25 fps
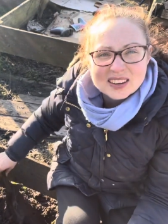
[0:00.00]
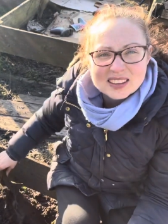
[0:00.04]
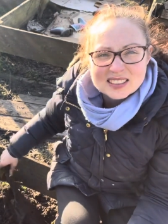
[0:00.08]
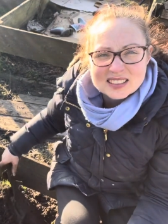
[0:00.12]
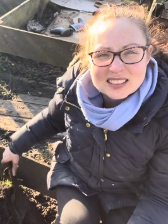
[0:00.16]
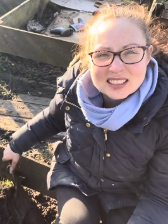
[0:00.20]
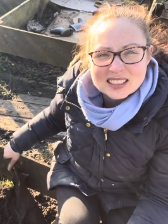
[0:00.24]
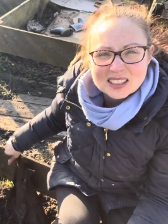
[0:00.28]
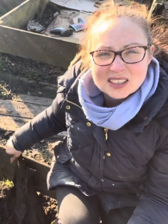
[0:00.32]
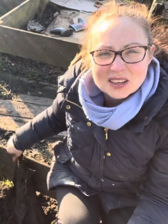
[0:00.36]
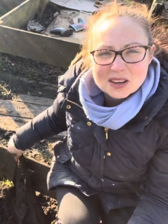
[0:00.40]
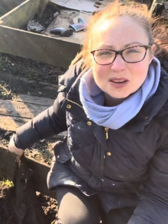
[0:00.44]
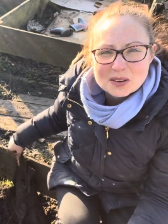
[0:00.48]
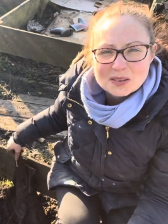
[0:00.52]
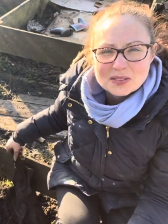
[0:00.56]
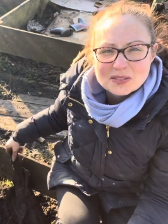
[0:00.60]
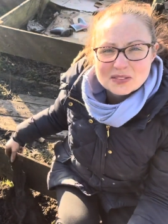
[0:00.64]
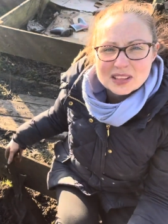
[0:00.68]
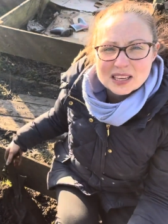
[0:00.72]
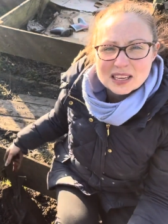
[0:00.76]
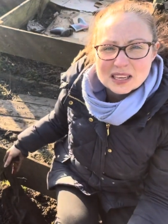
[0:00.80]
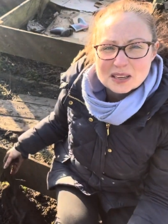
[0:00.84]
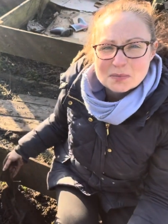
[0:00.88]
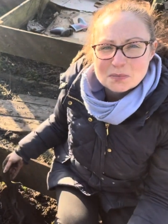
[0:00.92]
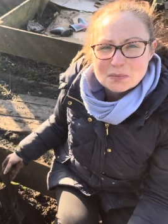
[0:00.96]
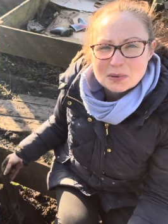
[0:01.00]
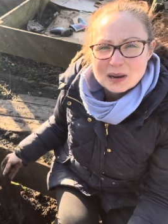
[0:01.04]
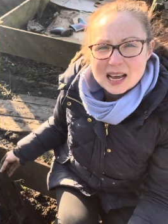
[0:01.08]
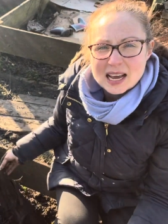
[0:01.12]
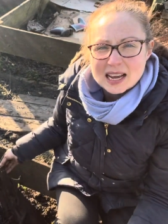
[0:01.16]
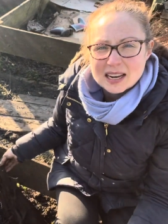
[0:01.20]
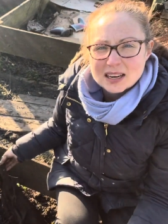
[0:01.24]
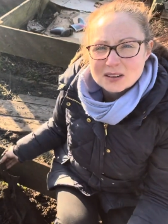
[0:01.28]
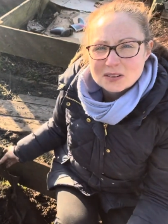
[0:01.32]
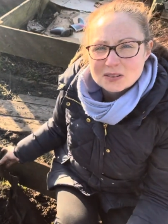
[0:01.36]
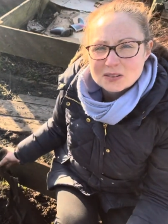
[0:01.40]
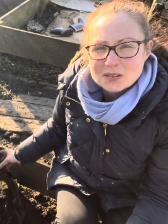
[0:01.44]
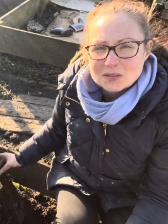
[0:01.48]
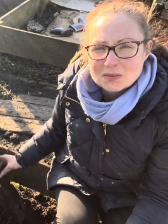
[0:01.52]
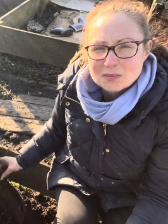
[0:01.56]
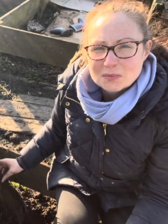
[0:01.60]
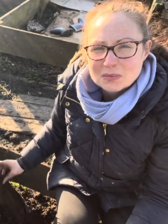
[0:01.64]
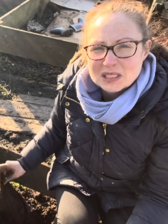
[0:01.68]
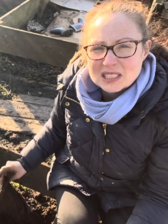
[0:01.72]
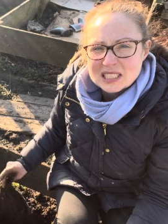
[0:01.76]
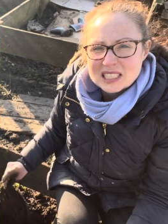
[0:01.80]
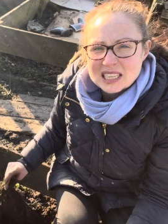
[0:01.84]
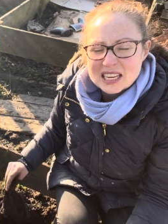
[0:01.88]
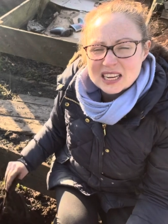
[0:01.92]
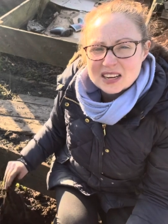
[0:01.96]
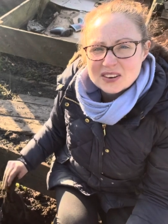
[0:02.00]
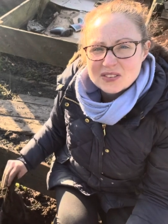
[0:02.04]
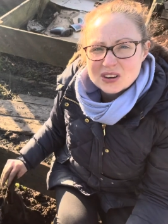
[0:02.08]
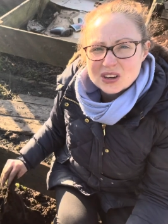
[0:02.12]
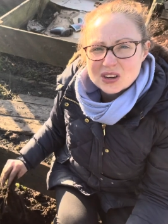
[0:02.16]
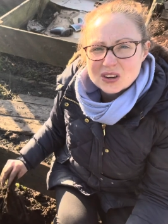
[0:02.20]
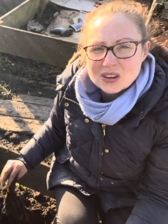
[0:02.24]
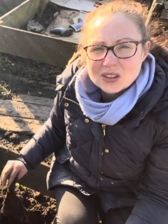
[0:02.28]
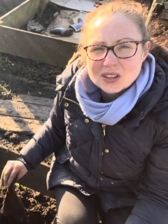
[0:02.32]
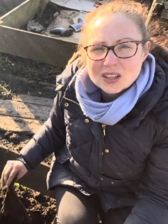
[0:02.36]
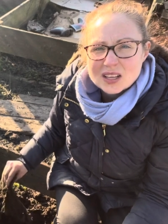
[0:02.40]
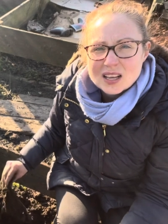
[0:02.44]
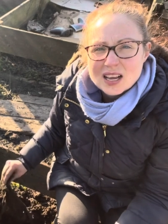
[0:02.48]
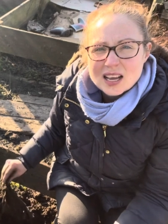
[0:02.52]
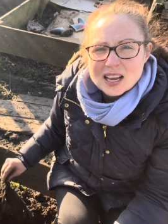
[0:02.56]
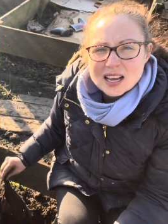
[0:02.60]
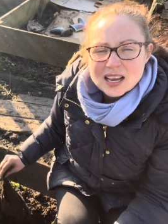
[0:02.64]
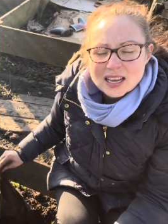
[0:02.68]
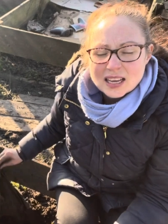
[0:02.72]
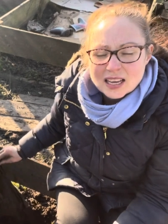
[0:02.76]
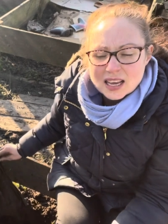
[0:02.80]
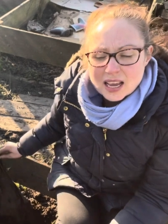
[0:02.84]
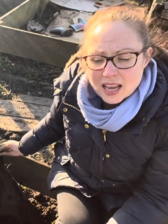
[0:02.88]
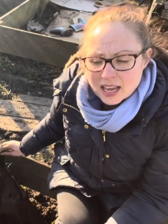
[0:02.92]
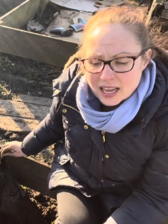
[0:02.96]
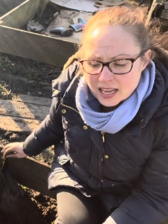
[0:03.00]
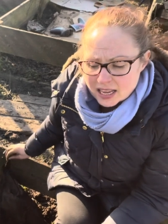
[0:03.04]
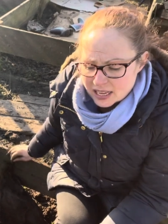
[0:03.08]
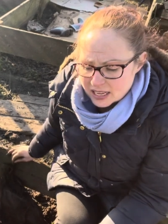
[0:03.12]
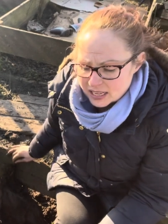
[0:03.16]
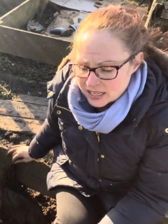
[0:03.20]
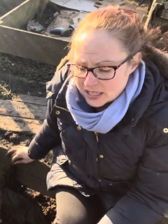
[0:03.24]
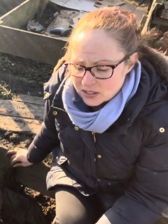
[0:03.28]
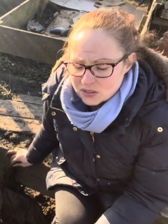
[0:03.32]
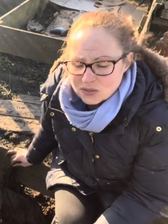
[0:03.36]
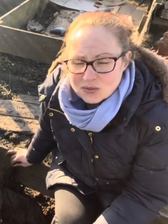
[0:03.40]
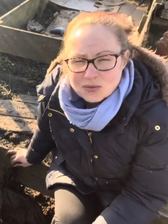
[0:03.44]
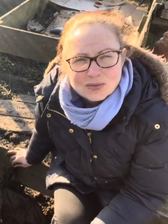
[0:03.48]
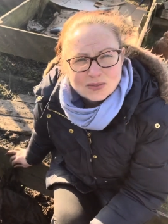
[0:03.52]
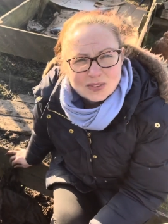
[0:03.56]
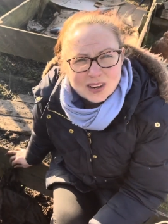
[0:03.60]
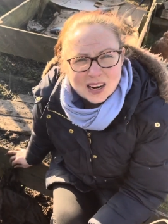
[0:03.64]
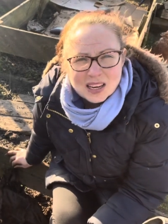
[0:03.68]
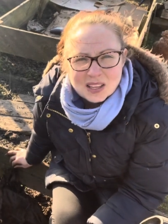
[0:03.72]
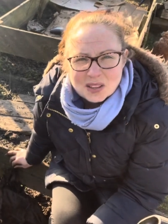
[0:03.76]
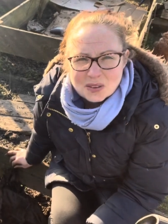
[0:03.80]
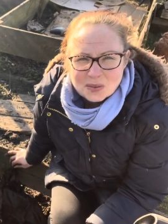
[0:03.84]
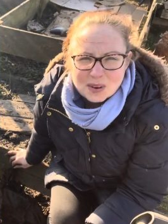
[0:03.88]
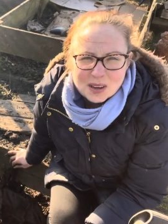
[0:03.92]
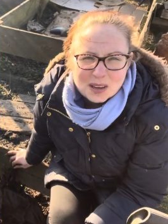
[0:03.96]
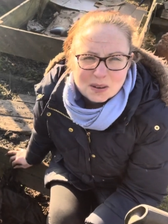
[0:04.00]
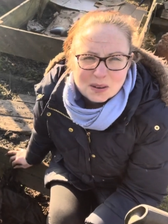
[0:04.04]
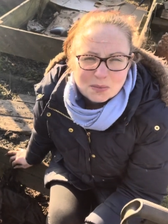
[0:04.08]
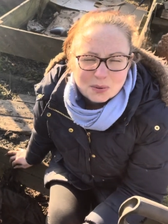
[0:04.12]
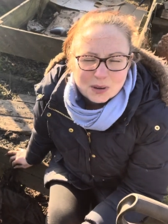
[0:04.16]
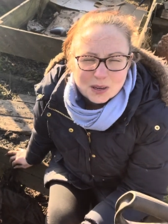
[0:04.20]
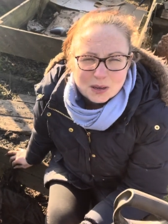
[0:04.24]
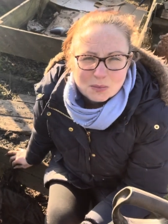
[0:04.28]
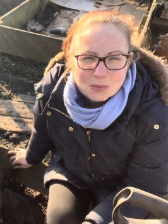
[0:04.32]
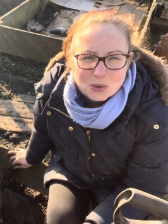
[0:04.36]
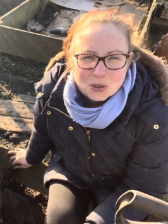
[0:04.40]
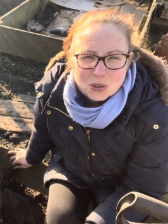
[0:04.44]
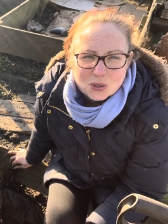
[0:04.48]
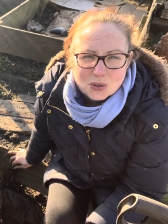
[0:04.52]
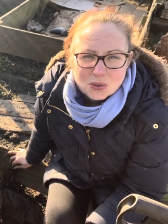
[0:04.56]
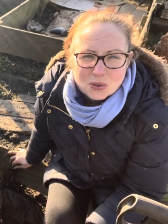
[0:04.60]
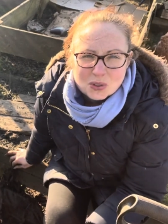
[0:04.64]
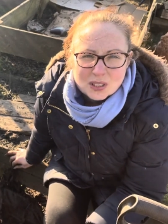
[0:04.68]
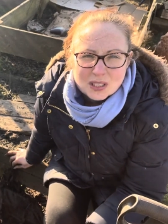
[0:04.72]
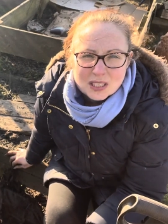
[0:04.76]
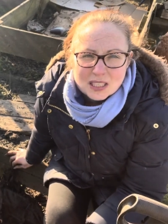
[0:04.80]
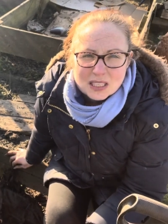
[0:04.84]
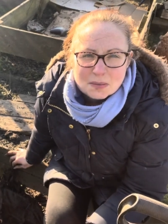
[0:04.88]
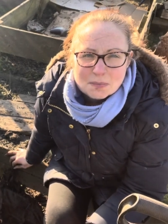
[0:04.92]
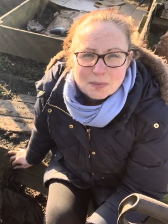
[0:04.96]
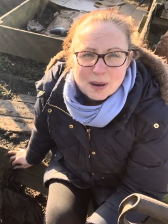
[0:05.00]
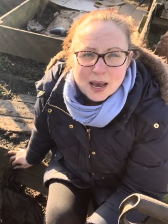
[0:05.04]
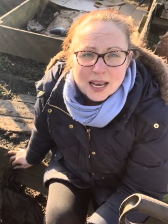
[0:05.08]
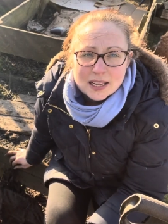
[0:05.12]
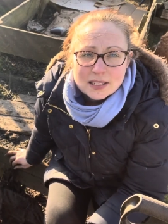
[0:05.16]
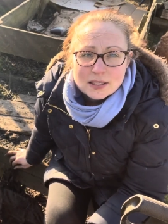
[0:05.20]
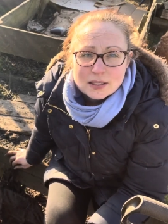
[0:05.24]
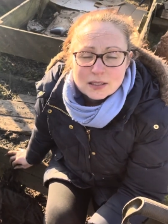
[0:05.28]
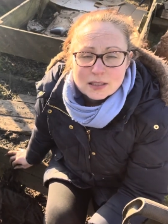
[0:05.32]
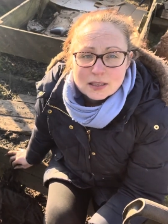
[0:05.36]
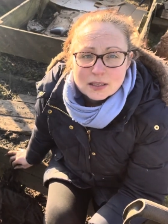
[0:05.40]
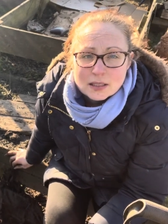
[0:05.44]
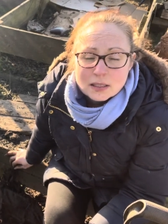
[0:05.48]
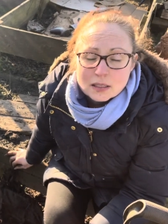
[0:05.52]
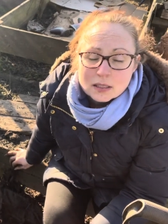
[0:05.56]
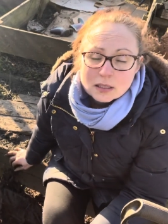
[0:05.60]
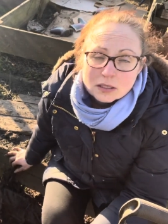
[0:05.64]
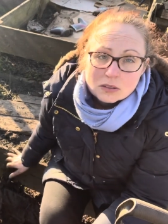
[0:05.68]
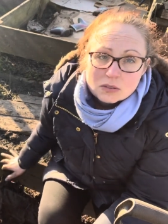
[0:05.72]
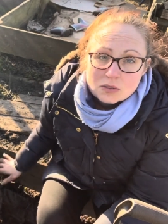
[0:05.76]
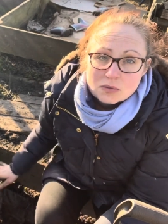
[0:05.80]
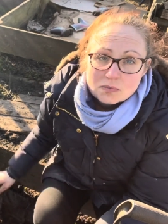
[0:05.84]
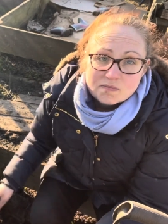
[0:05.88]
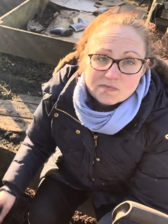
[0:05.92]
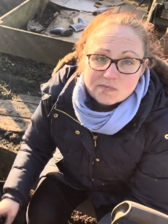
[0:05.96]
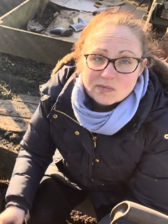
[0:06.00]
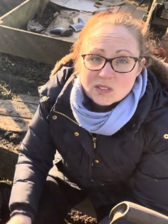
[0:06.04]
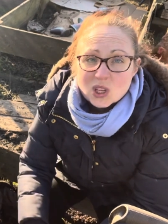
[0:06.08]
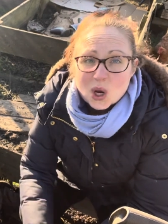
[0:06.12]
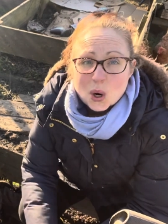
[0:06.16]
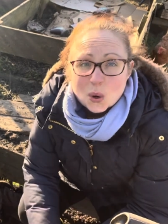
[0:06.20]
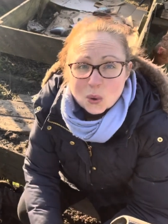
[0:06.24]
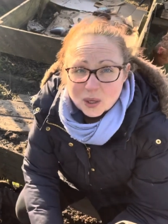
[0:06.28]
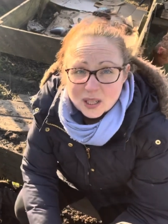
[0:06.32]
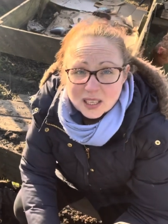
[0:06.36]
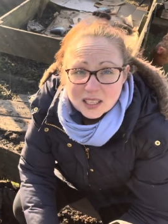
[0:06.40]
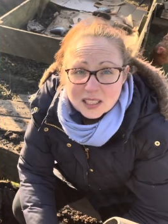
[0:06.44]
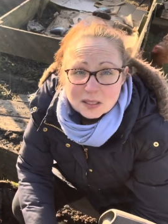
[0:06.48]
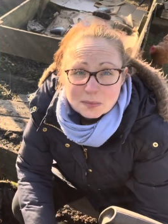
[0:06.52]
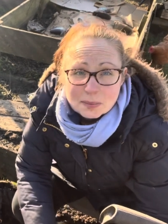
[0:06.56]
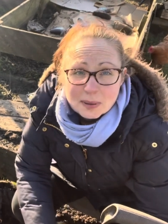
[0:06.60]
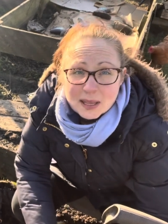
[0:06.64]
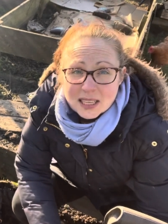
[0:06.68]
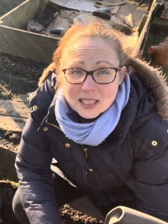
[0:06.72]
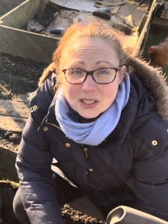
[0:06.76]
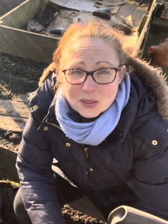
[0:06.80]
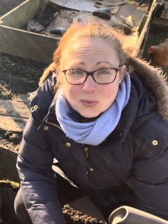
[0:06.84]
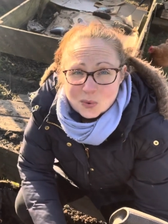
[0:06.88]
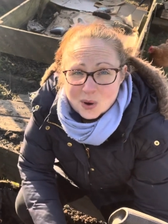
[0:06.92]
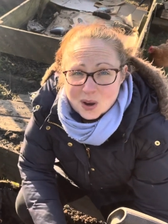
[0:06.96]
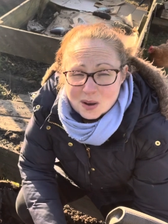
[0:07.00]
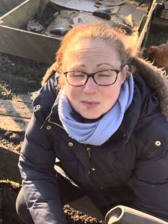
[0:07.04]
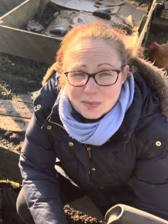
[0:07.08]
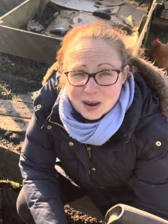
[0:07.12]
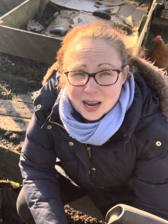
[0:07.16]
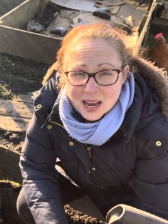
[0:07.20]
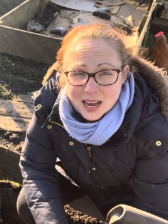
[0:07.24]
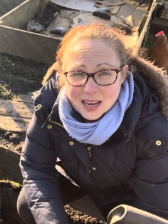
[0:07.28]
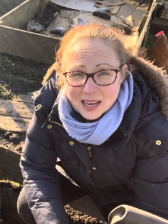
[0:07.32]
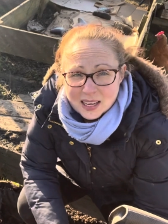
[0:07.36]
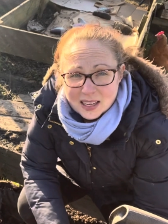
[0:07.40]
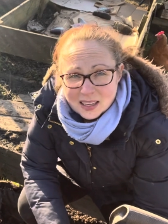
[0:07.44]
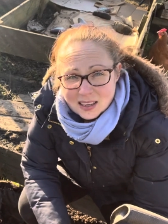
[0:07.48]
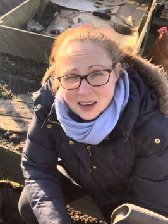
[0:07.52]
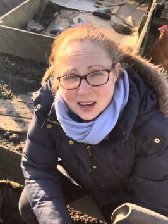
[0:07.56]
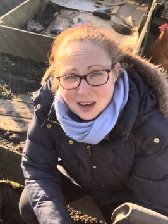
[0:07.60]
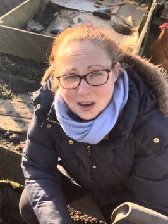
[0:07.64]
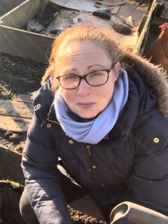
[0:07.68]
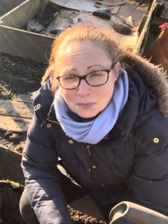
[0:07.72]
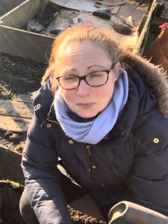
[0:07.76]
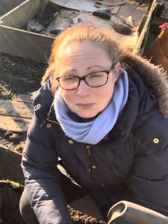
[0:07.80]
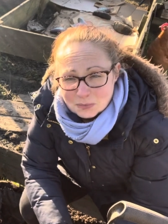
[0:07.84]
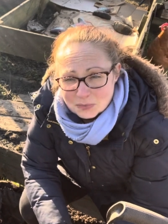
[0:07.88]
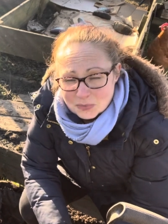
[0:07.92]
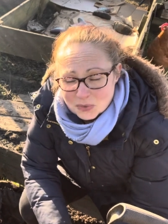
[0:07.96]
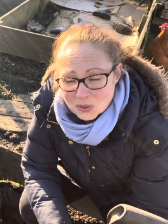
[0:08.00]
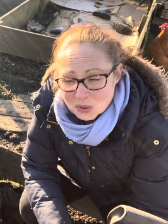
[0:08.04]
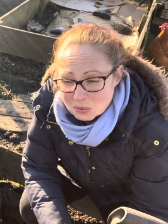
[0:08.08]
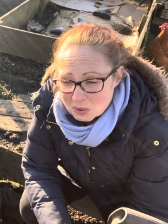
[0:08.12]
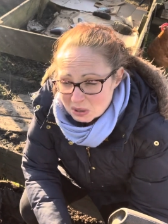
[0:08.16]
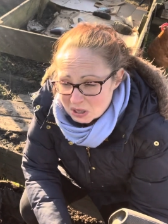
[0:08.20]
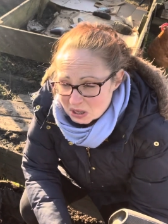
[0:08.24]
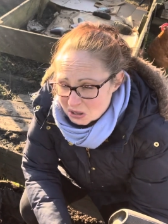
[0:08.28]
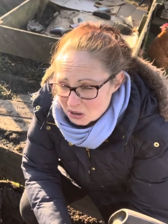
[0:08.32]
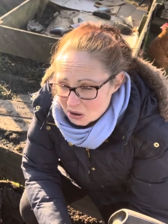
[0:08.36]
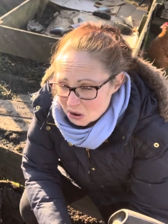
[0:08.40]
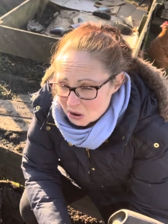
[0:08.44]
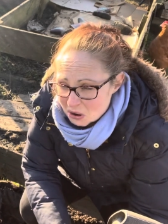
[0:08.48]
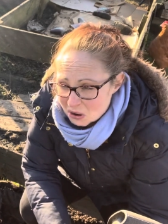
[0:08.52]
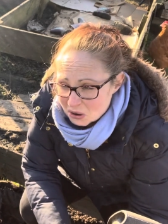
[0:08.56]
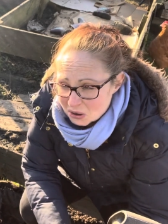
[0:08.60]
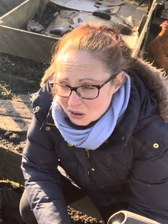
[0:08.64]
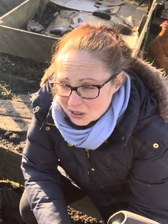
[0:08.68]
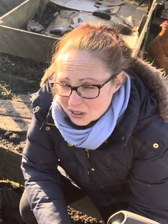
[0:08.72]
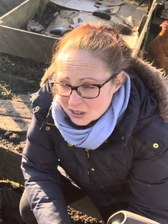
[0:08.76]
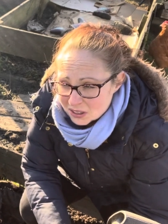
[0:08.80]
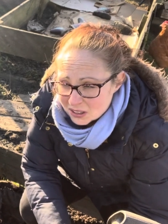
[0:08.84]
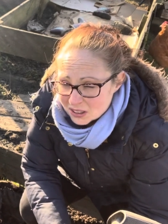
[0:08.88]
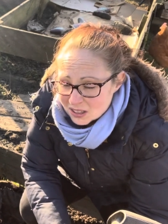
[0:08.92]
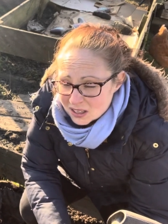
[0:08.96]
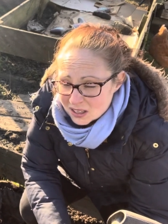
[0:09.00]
it's like a thick black material, is right the way pretty much under this bed. Totally explains why my sweet corn